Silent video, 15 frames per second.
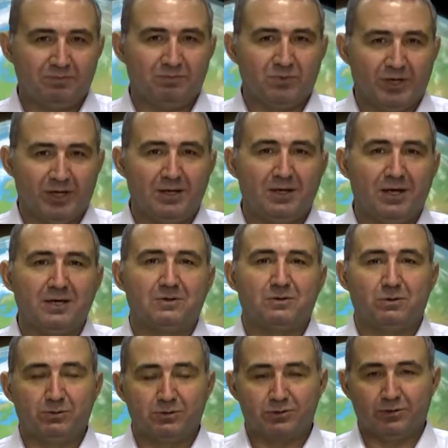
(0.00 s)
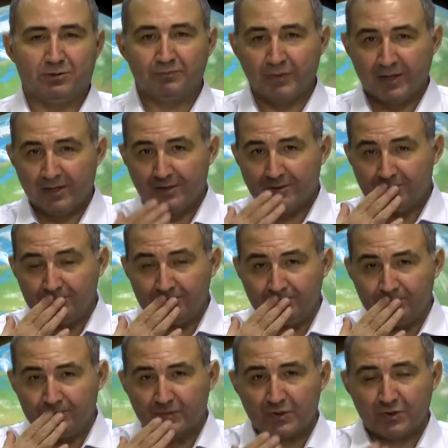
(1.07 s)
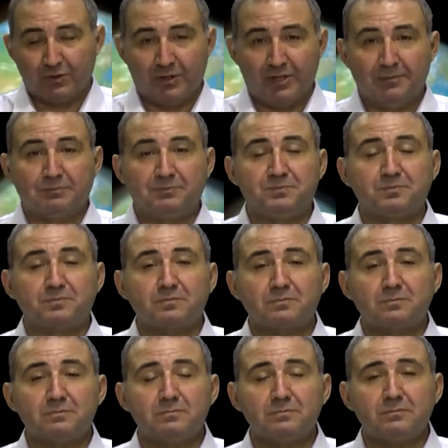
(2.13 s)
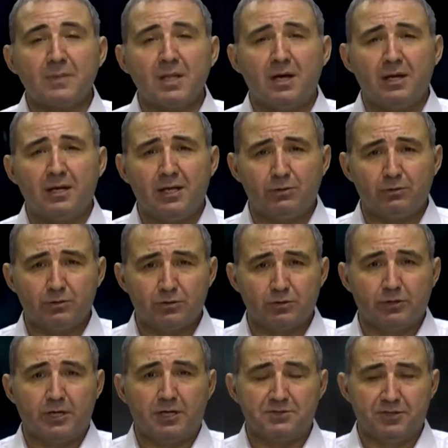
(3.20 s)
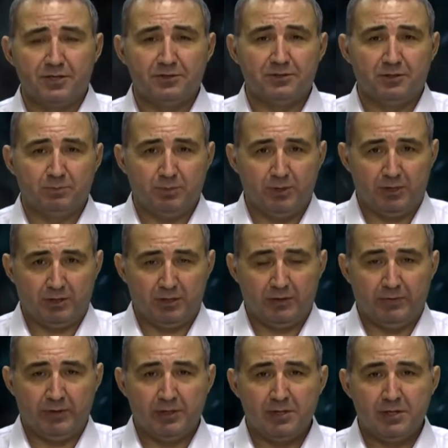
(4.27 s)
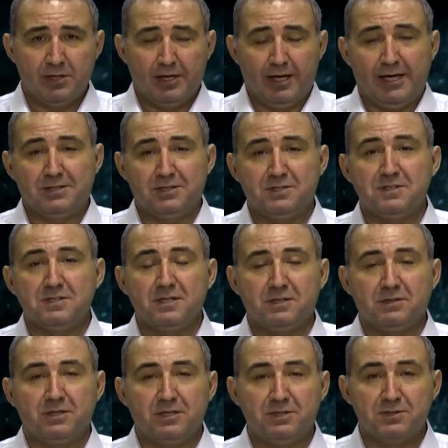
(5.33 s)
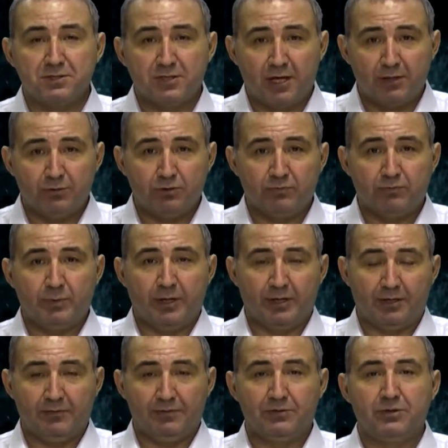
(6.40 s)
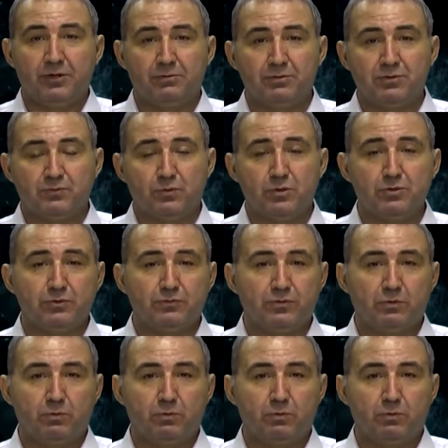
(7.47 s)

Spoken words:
I like also, I like also Gaziantep baklava. And in the inside of baklava, there is wonderful